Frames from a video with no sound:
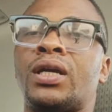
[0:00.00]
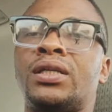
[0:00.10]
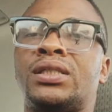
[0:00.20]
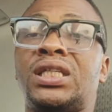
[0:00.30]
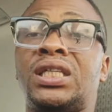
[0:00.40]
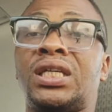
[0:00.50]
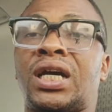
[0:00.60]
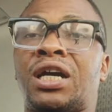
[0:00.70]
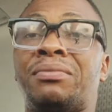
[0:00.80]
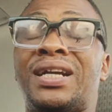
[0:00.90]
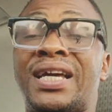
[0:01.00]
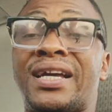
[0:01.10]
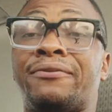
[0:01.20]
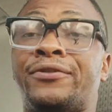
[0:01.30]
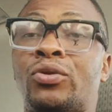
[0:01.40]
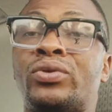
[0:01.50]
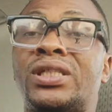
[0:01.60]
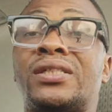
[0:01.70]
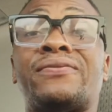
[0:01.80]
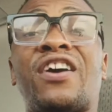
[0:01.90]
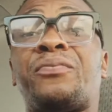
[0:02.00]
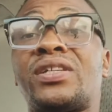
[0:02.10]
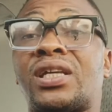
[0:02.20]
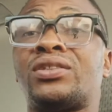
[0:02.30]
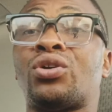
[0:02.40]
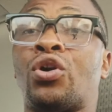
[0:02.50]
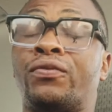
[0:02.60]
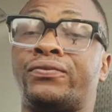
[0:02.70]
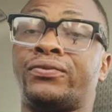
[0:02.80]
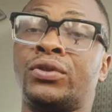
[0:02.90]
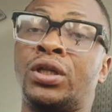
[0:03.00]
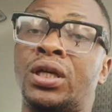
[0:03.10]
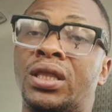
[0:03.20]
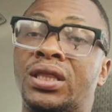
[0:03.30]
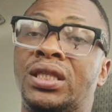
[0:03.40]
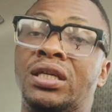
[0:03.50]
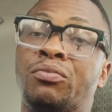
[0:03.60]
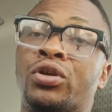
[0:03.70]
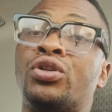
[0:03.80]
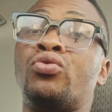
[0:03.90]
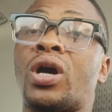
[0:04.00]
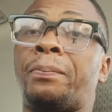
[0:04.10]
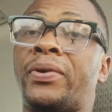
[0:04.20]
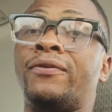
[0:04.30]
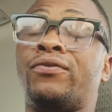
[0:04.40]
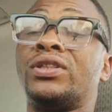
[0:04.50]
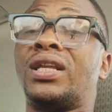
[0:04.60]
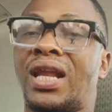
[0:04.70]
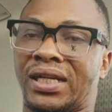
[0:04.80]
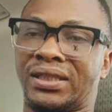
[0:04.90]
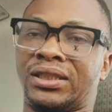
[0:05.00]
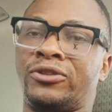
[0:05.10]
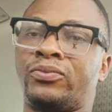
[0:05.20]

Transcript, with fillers: legal fee, which is 5% of the money you are paying for the land.